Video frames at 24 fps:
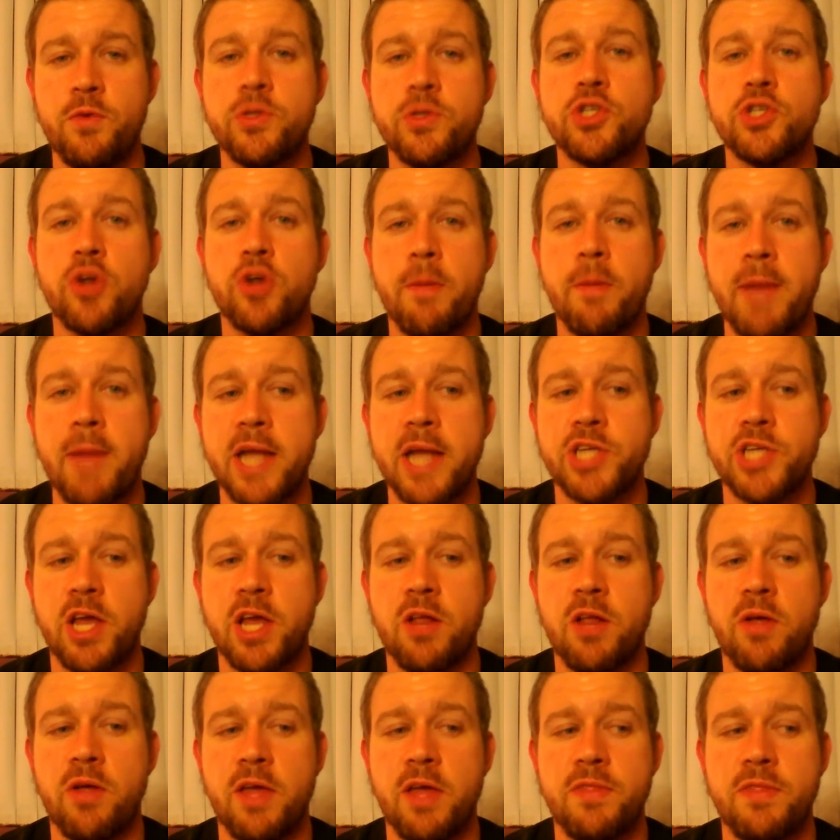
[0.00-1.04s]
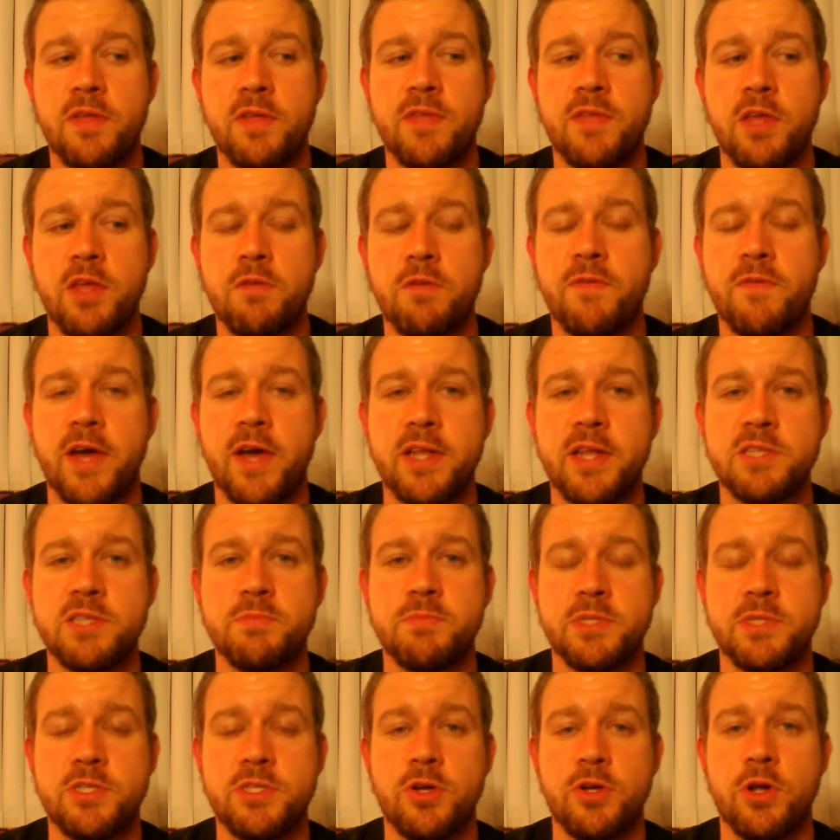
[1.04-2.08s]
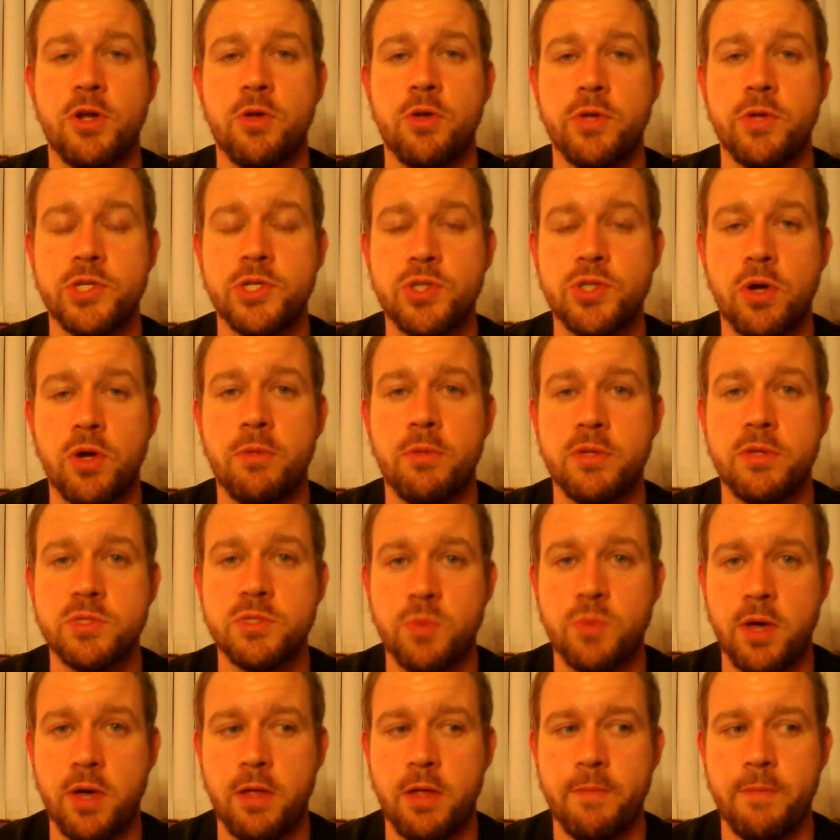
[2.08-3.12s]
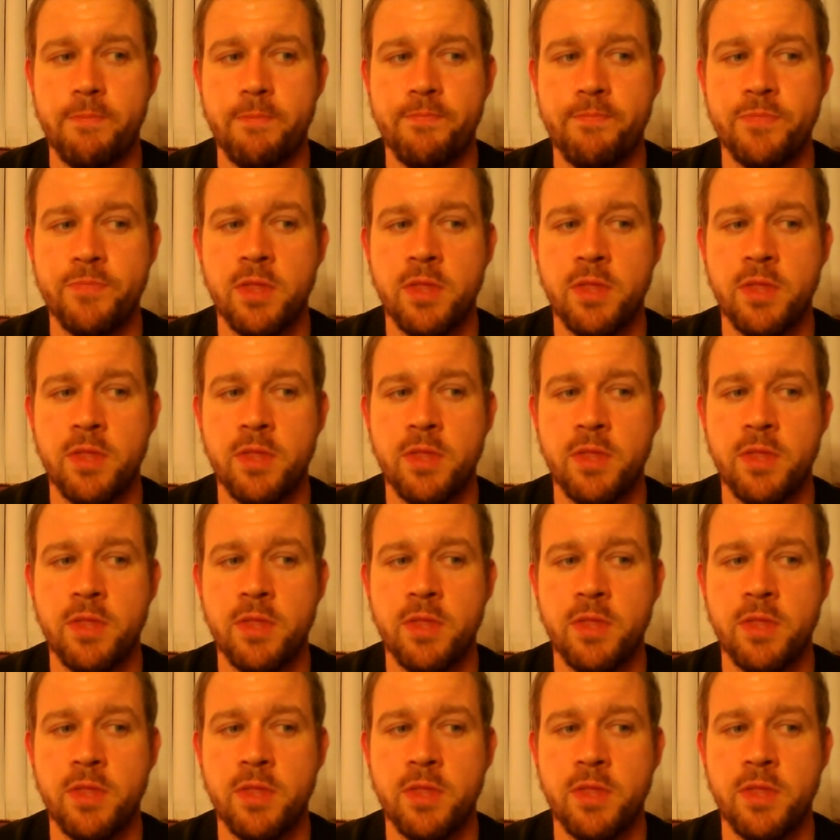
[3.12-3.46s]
you enjoy my channel, I think that you find his material enjoyable as well.